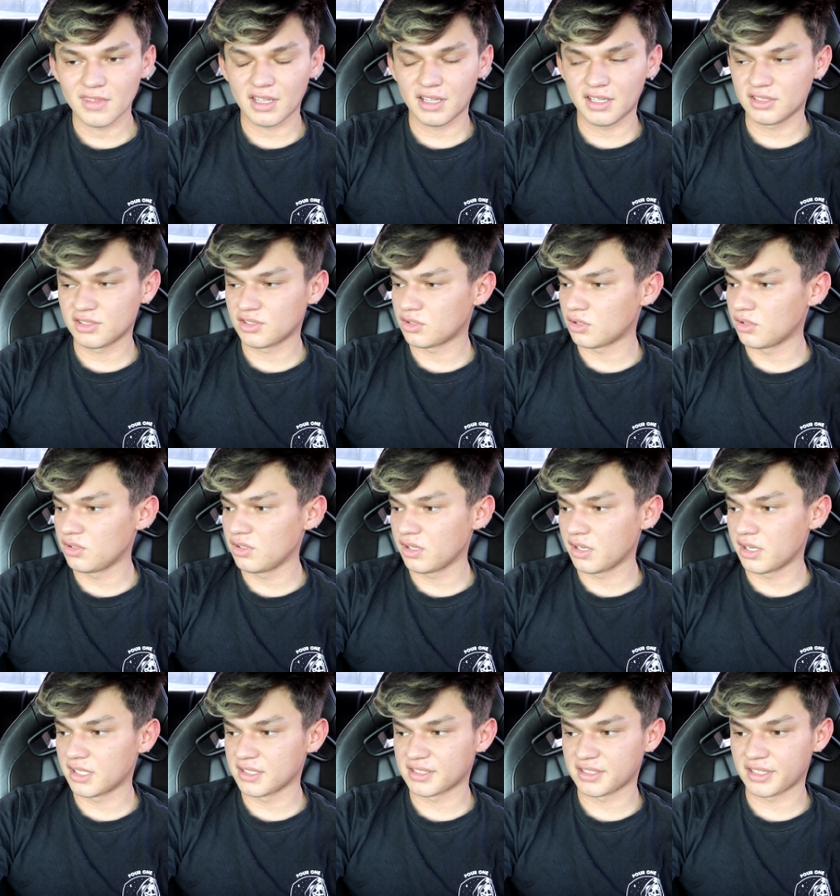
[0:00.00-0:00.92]
and show
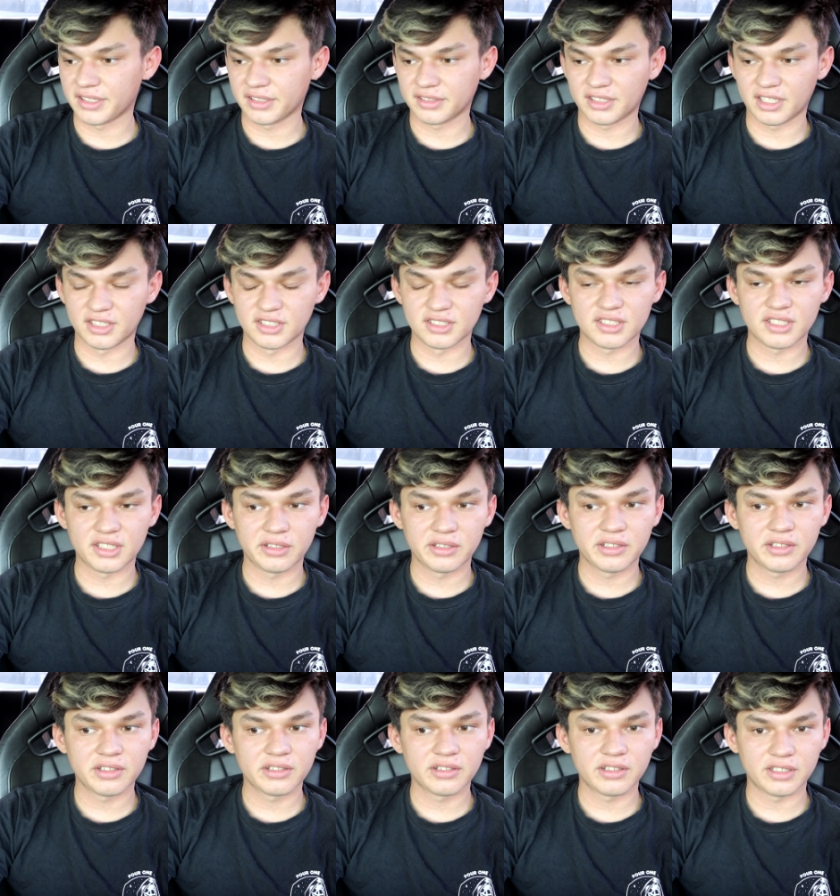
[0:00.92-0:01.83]
you guys like the
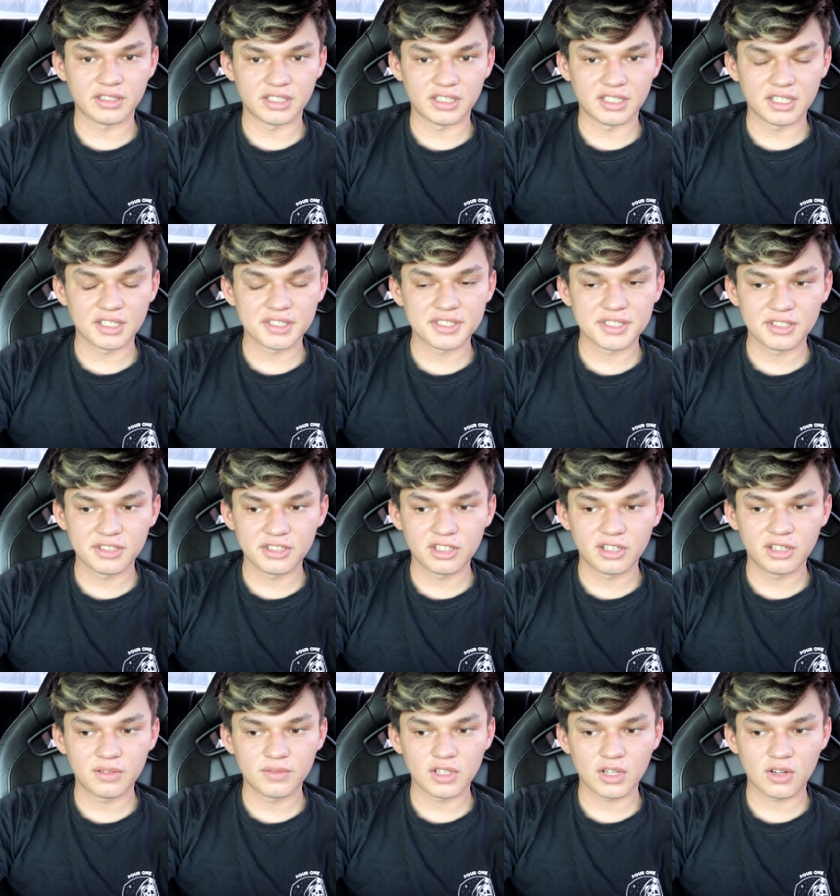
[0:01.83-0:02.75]
interior and the
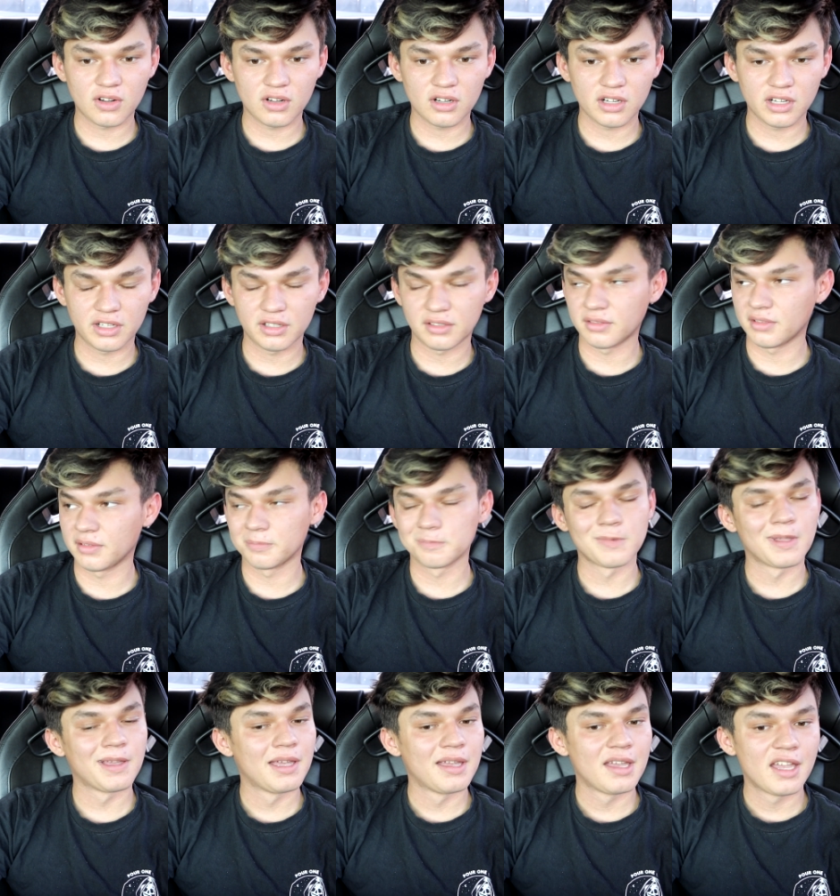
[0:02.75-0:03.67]
exterior of the car and
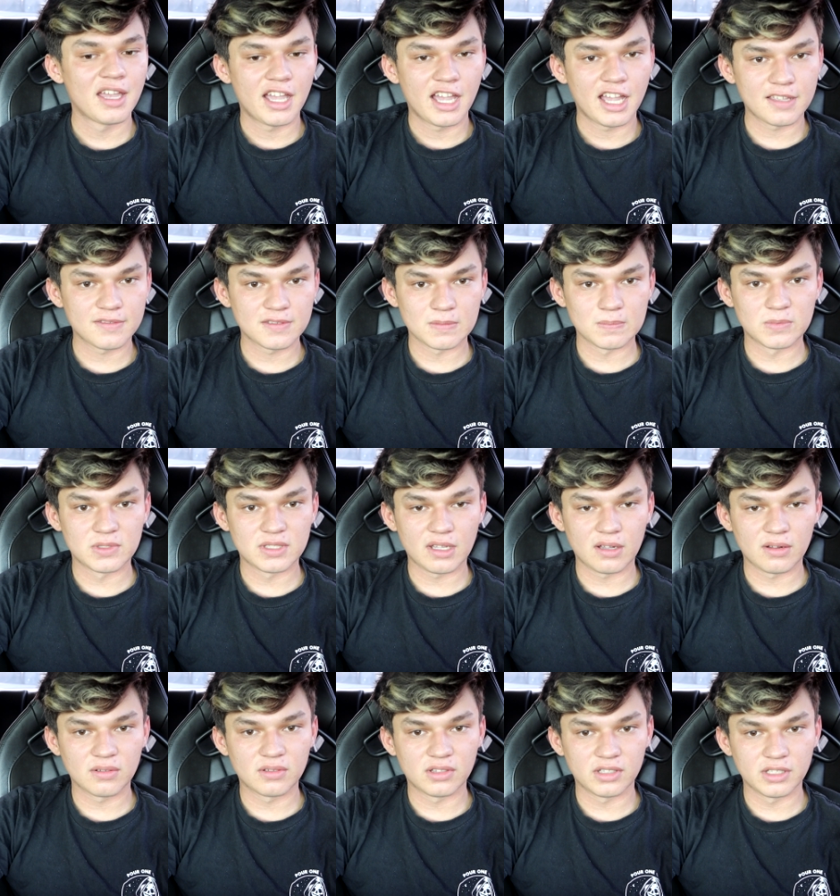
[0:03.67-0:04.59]
have some
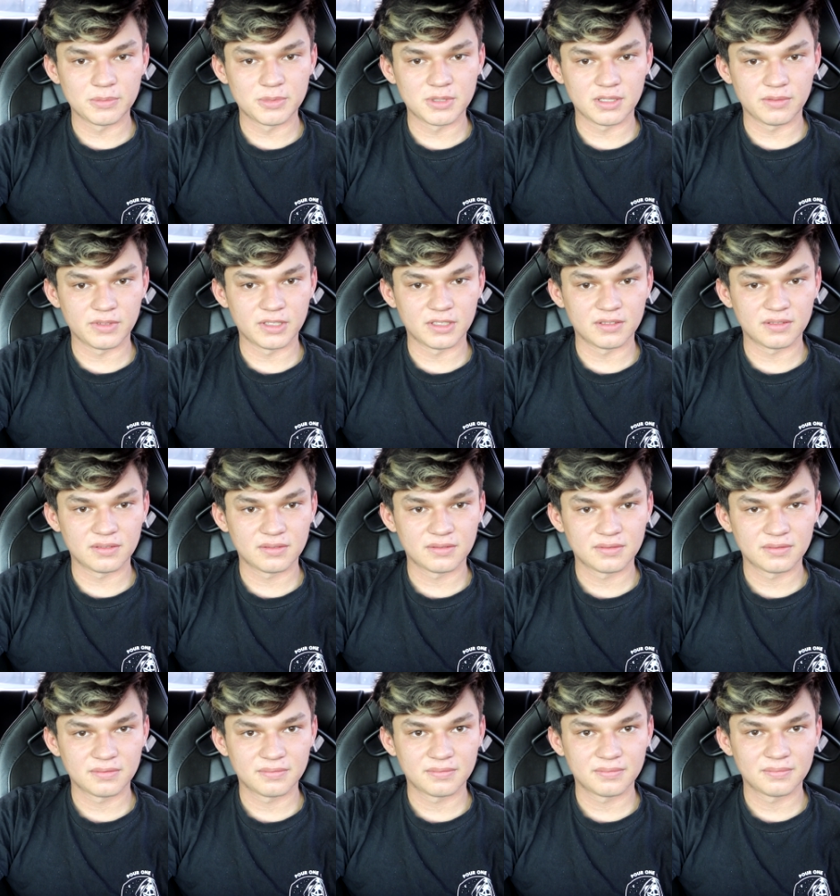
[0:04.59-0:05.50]
sound clips of it.
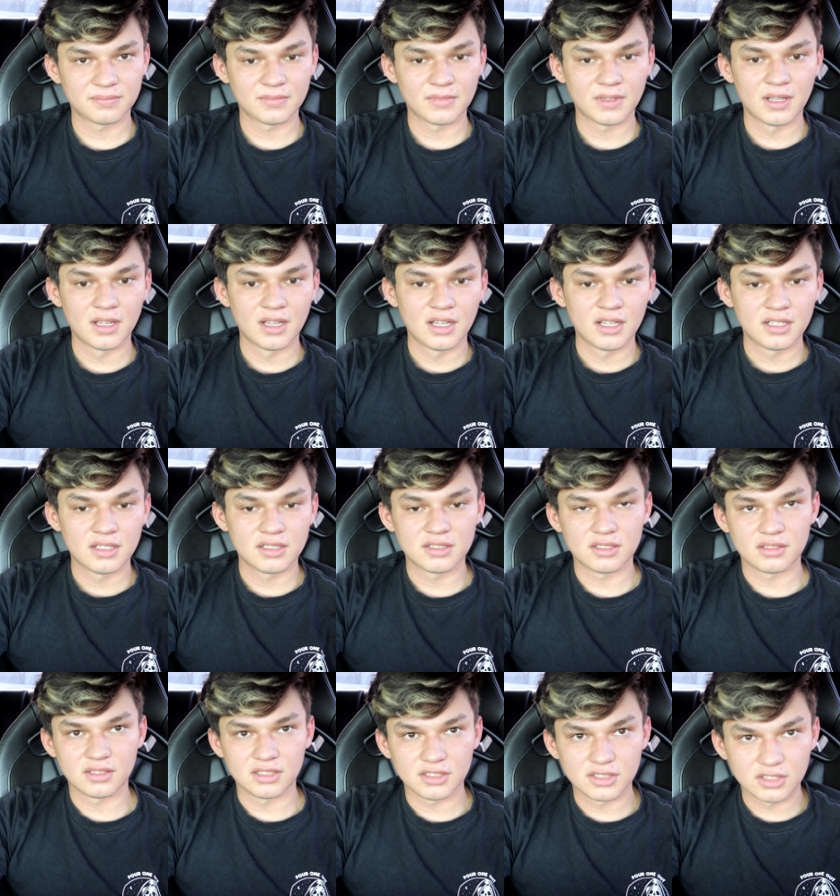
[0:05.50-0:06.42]

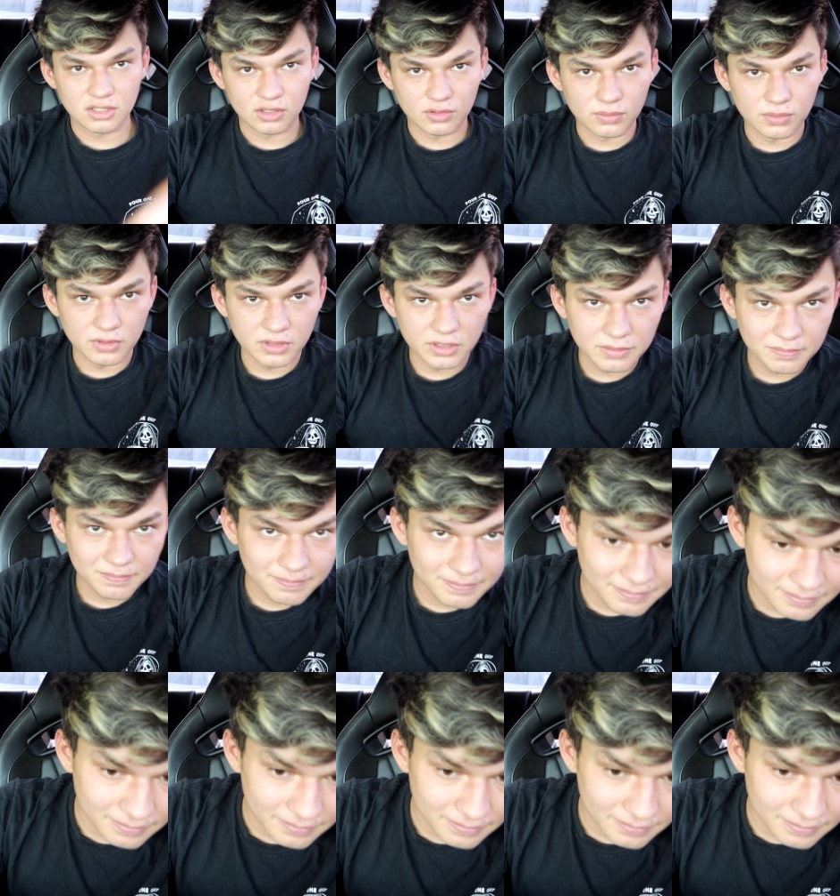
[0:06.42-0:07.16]
So let's go for it.